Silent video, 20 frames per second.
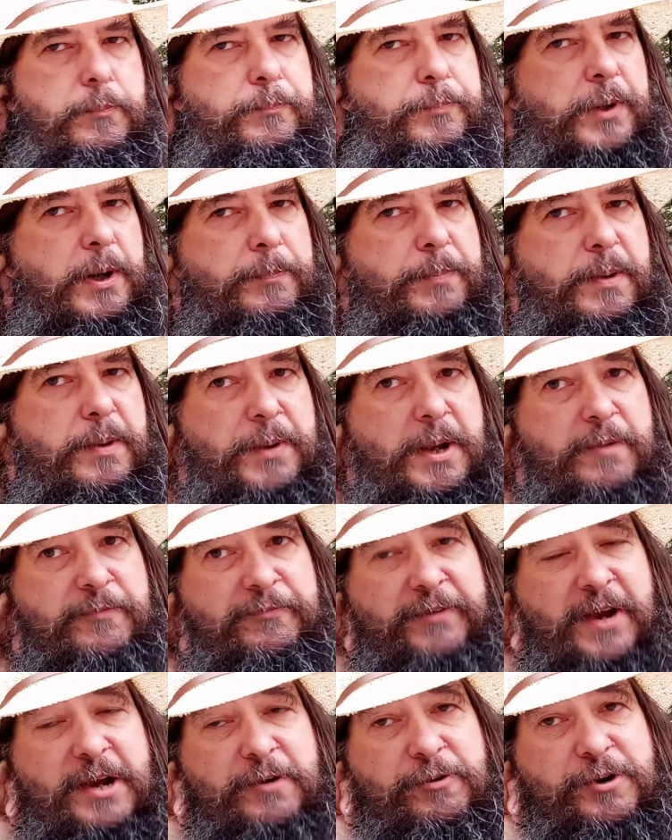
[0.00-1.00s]
Probably be a
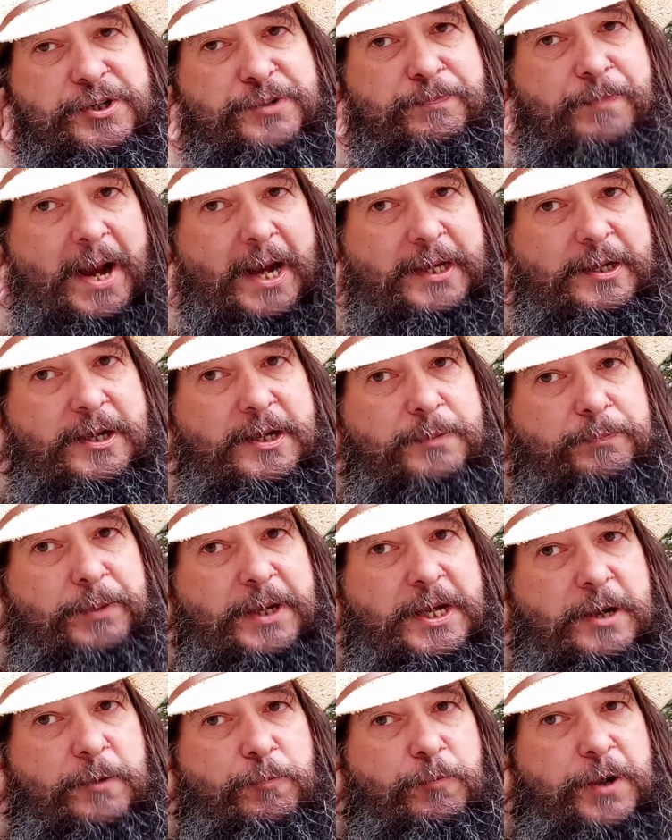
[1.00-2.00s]
virus magnet,
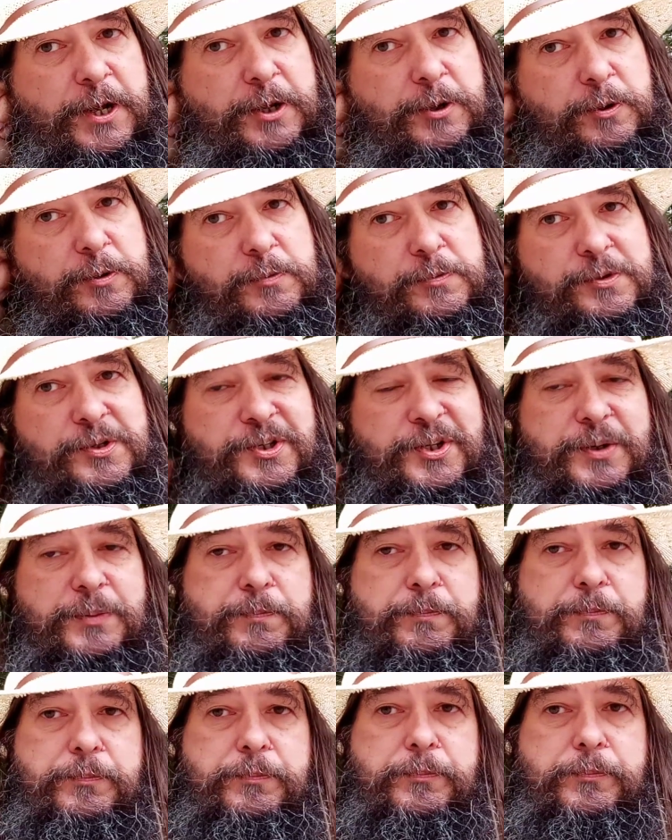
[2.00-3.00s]
being Windows.
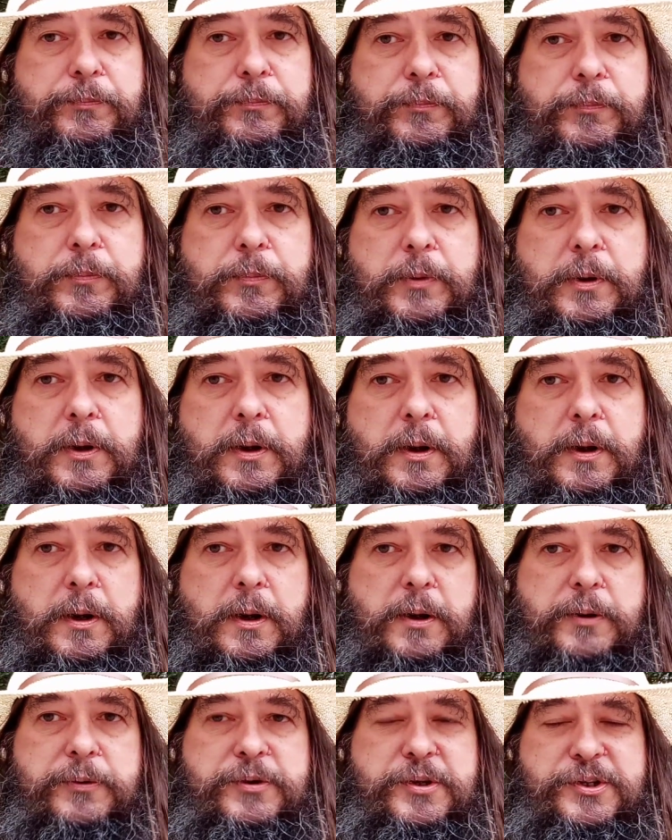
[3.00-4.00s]

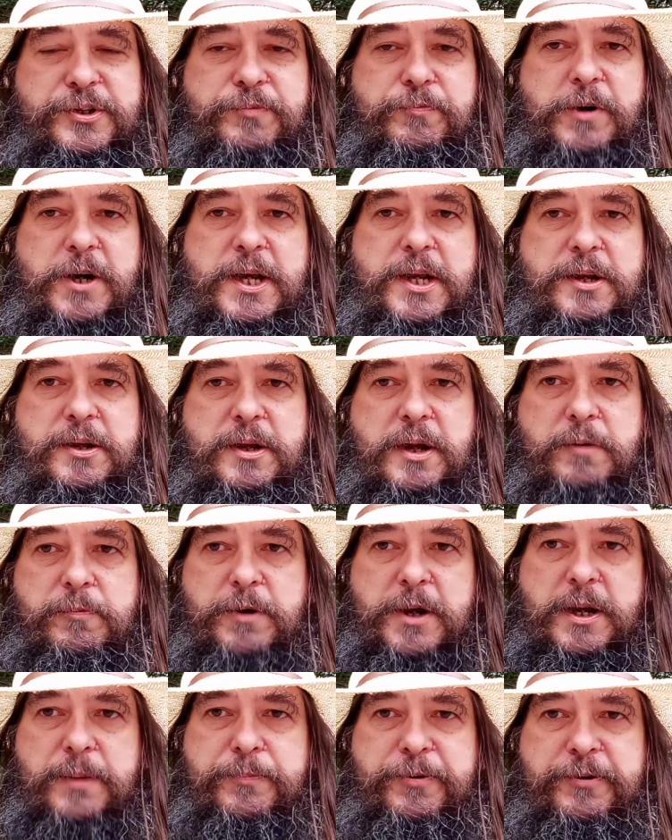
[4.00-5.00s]
This is why
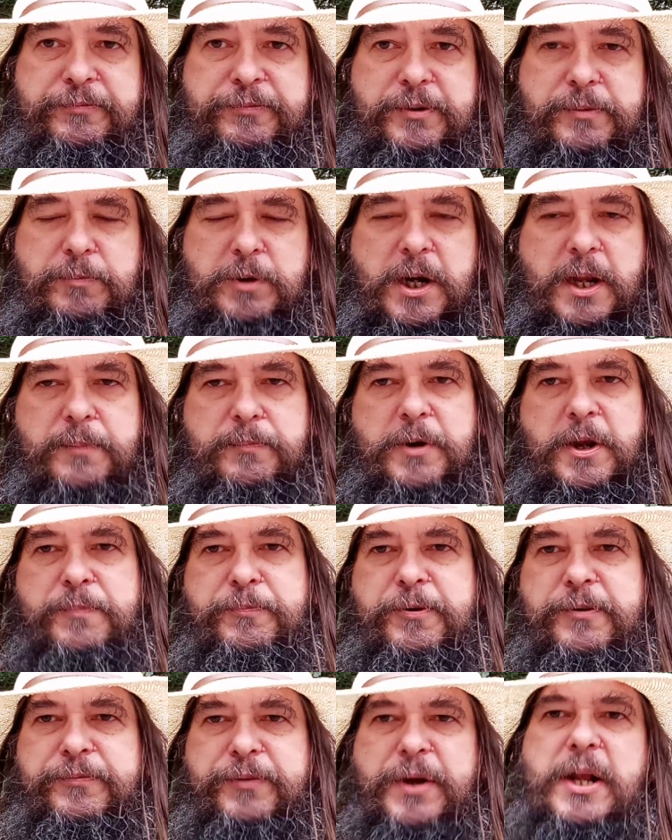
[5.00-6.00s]
I prefer. Well, I
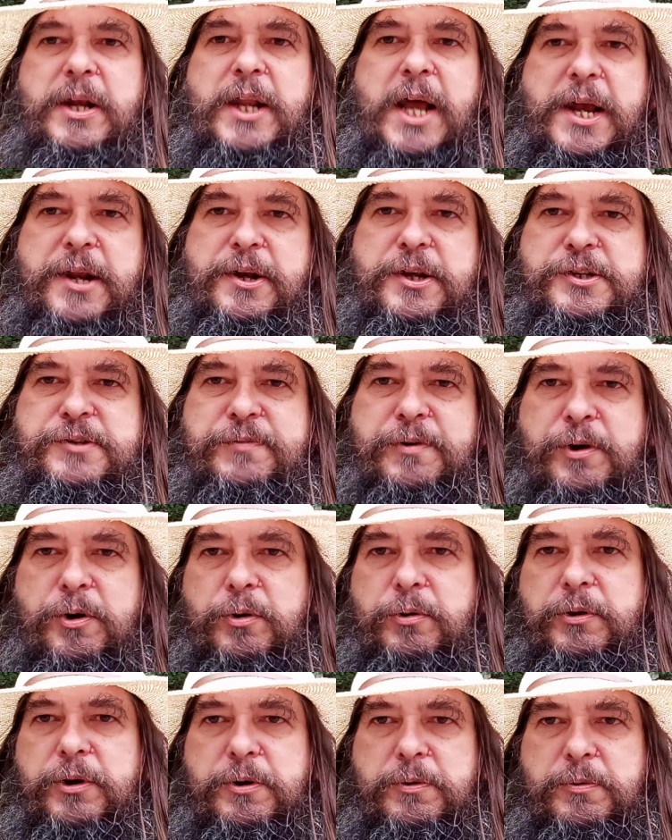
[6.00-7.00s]
prefer Linux for a
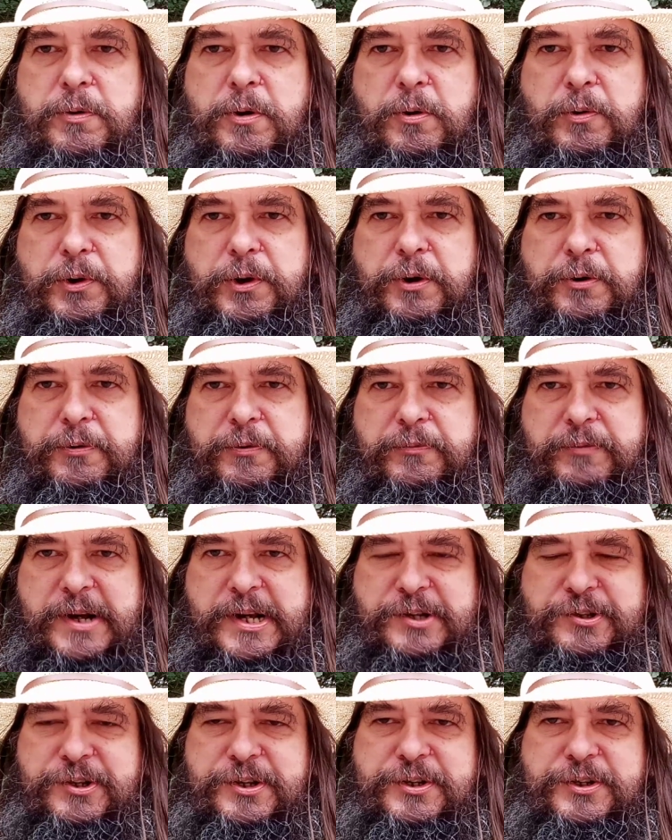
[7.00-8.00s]
whole load of
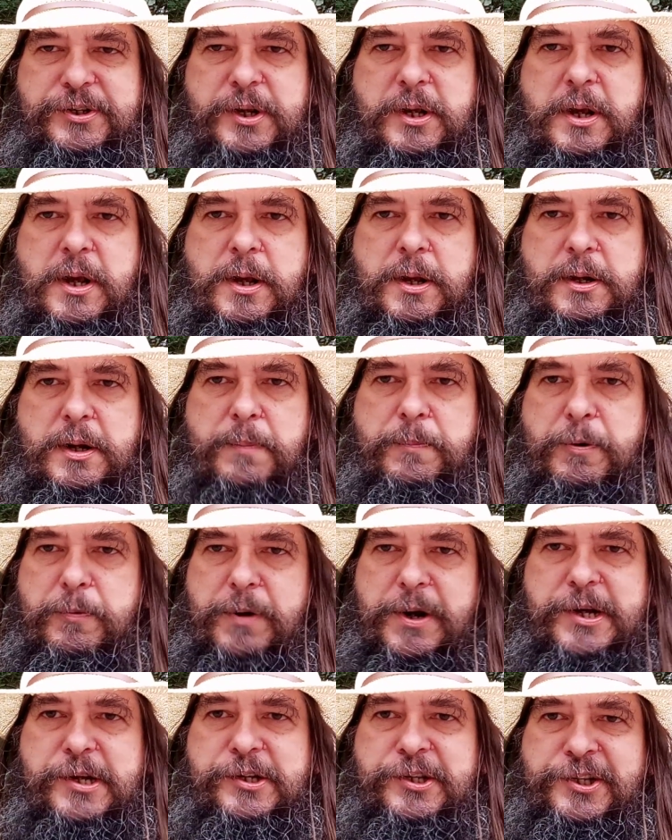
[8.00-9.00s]
reasons. Number
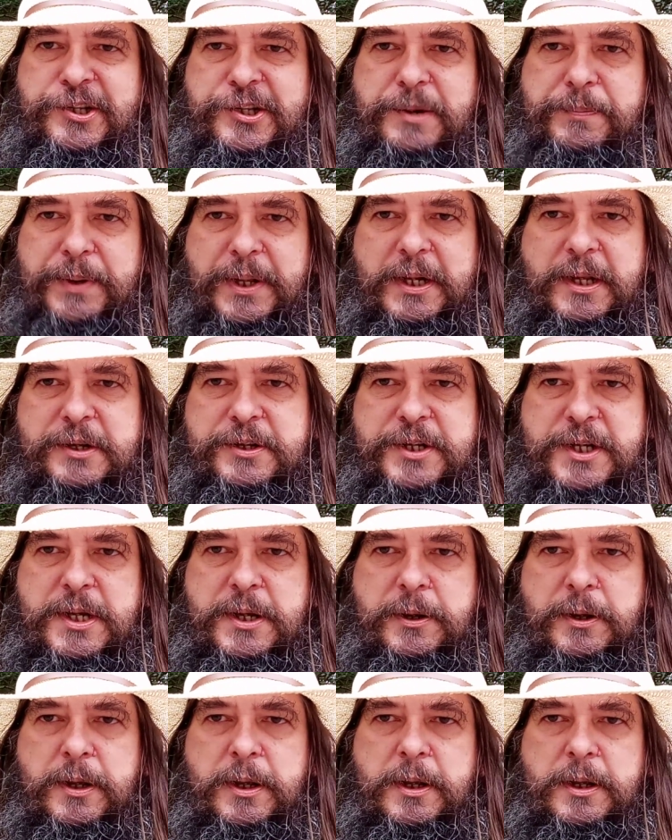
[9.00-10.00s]
one is
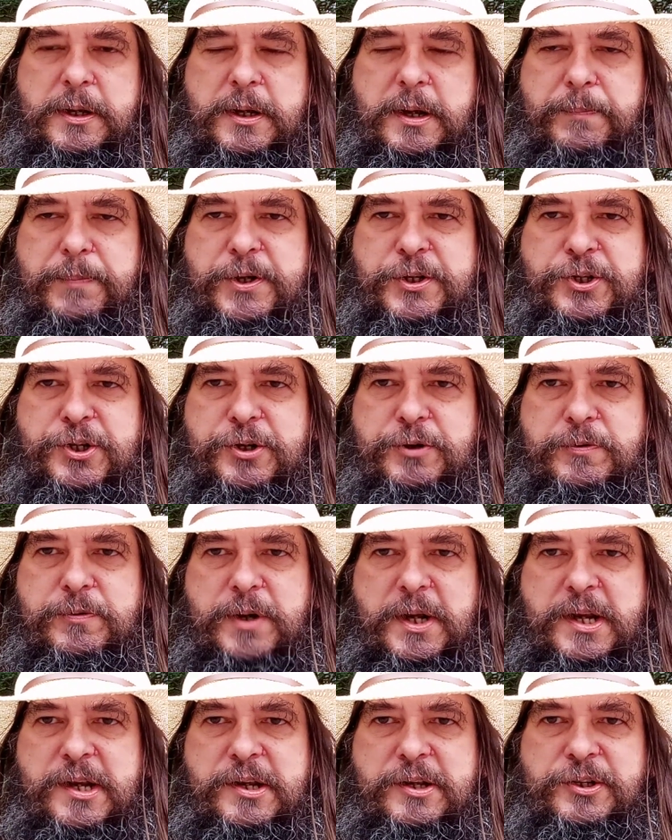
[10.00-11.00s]
stability. Number two
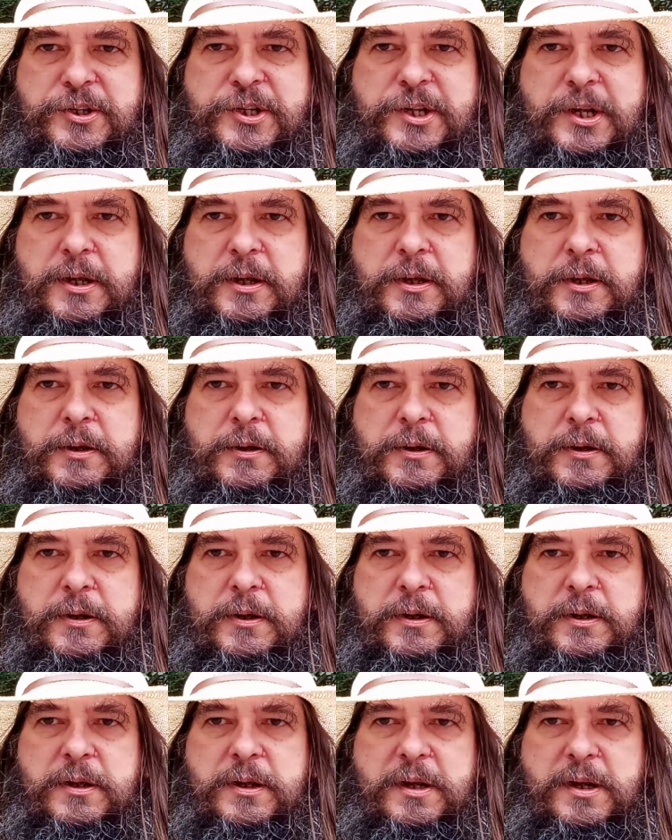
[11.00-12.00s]
is
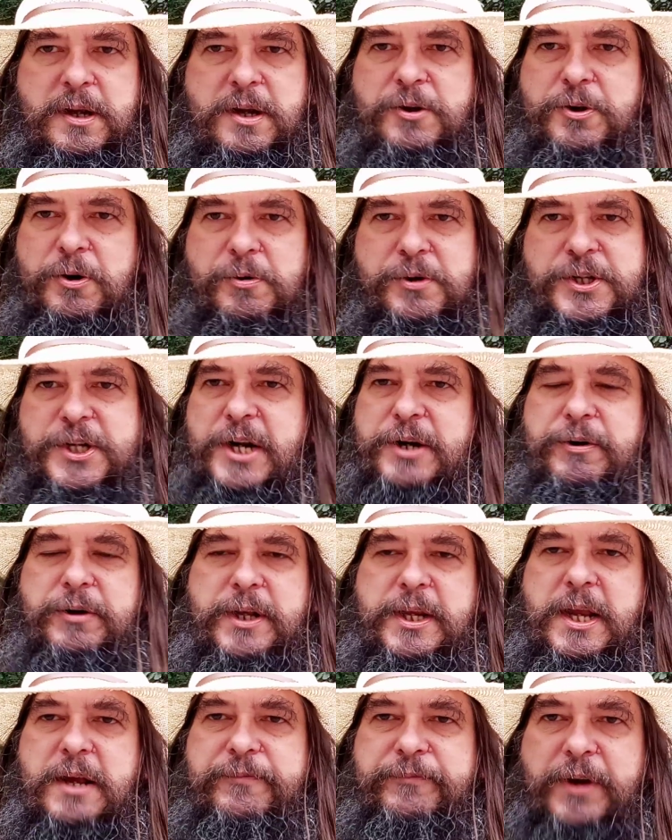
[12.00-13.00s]
you don't
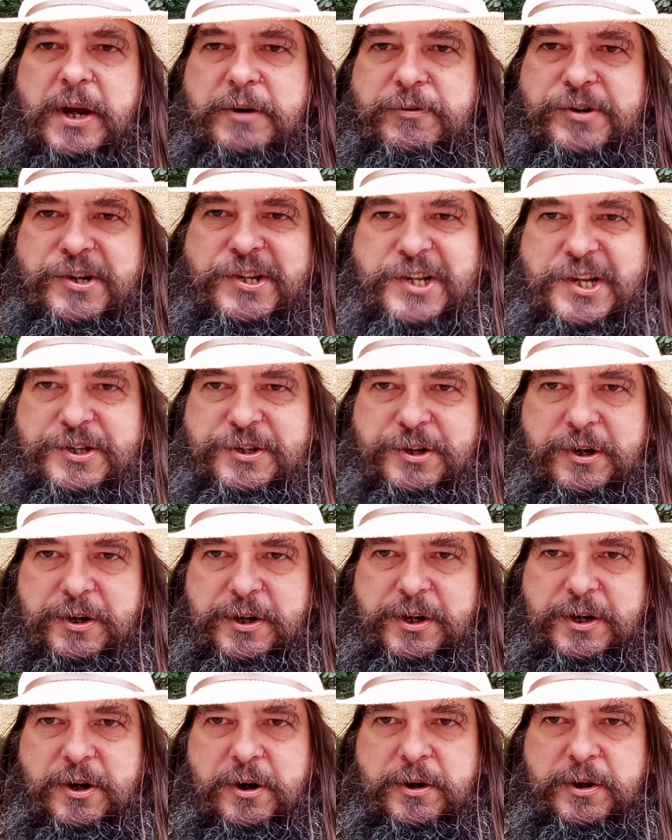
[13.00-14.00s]
generally get viruses
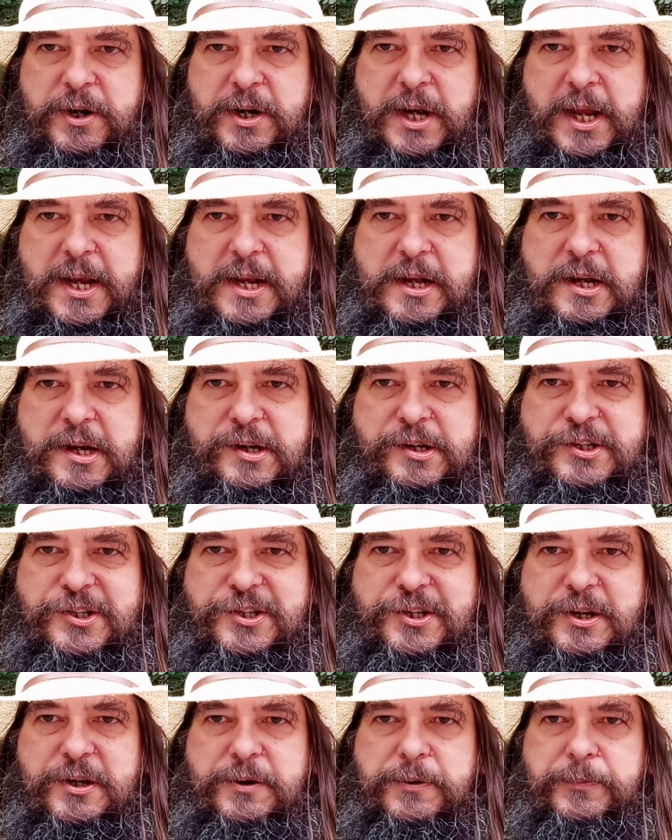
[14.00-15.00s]
on Linux.